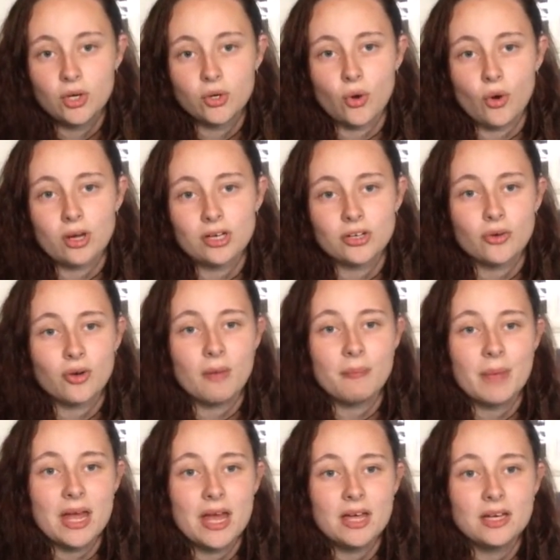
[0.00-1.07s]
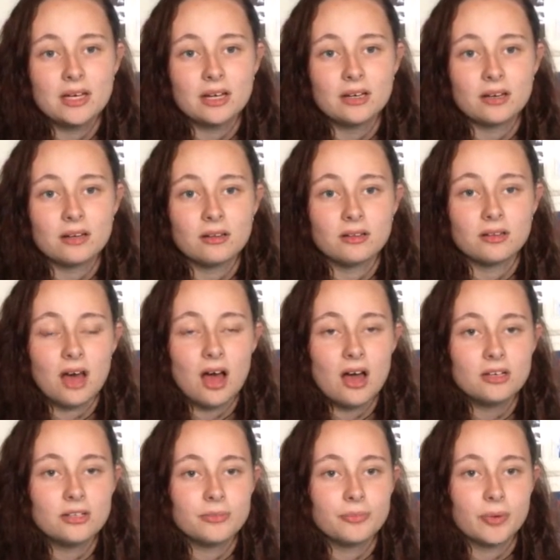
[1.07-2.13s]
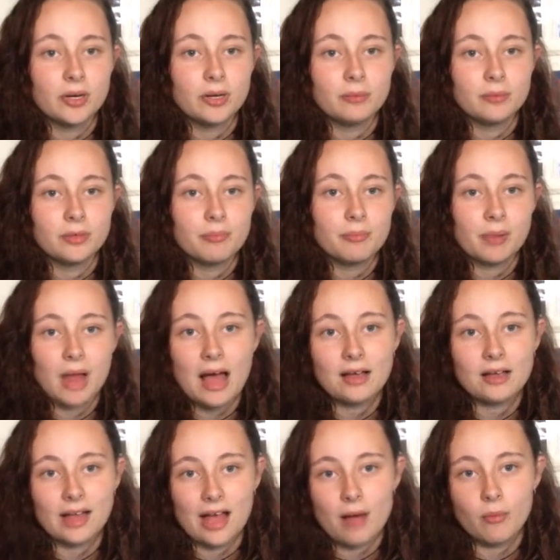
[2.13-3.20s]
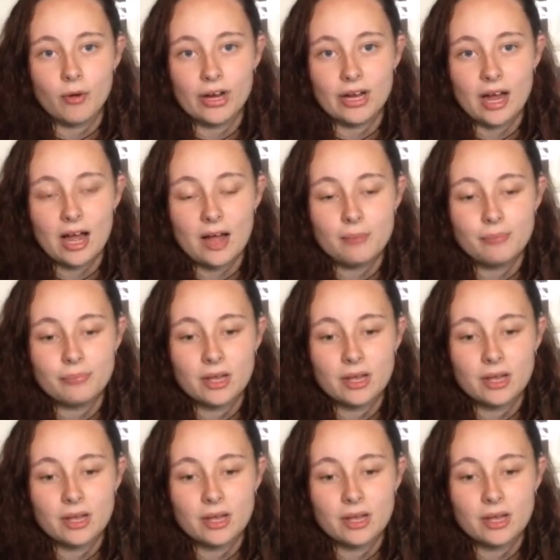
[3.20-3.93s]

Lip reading: talking to a man in a large-brimmed black cowboy hat.